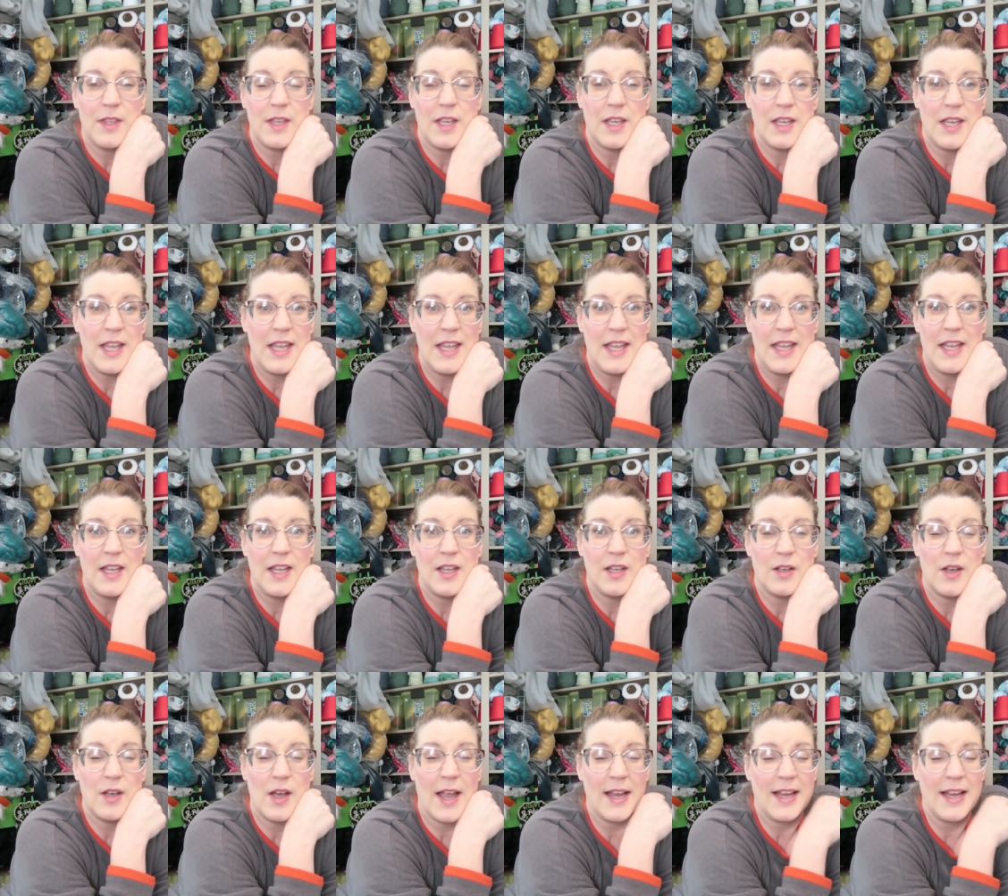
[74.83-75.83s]

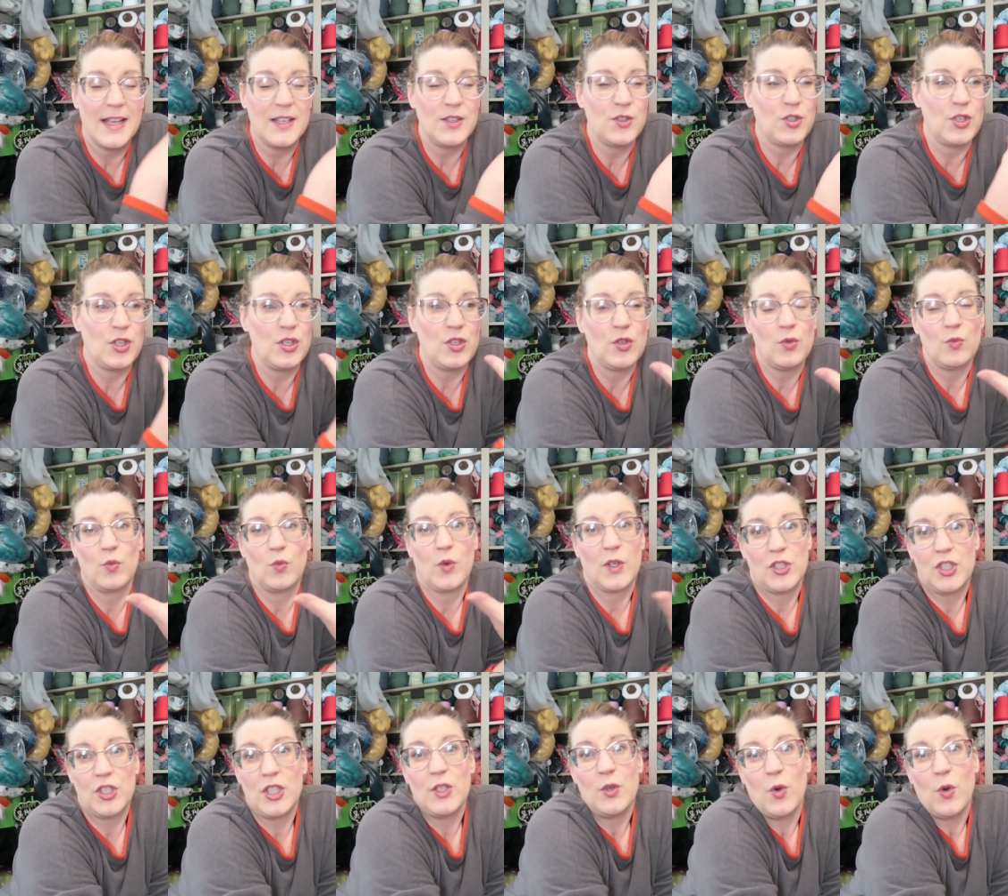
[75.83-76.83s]
I guess
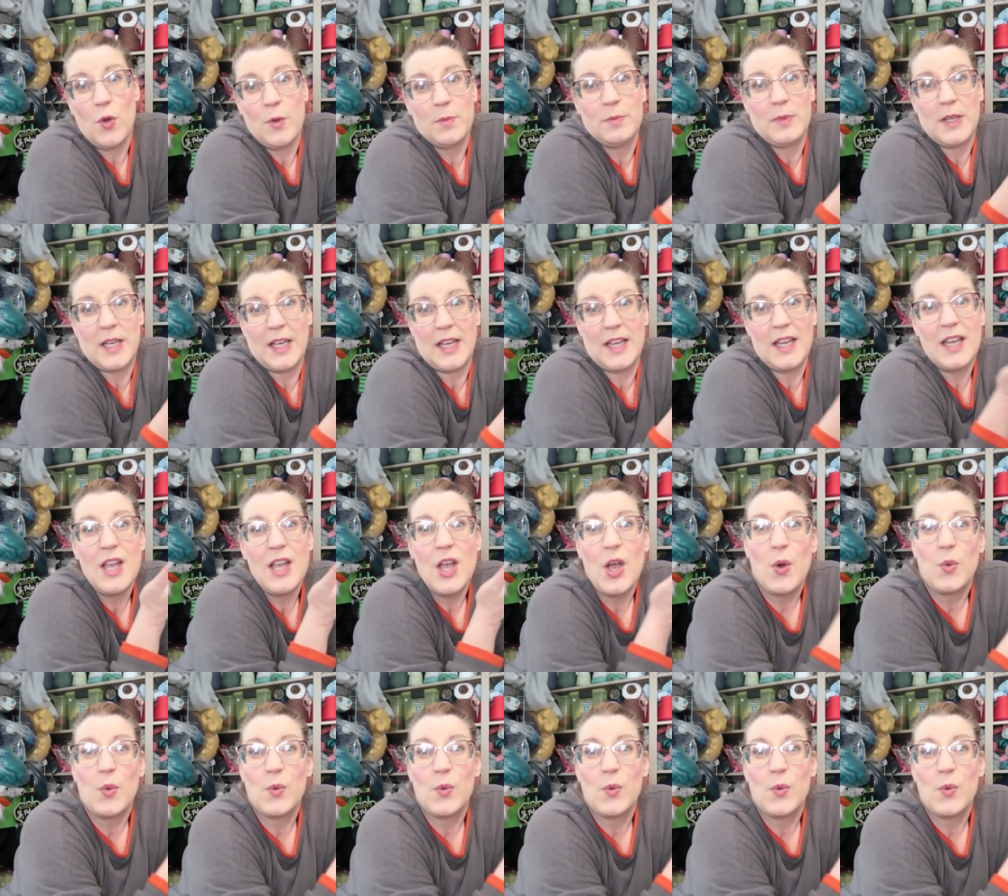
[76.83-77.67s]
what she told me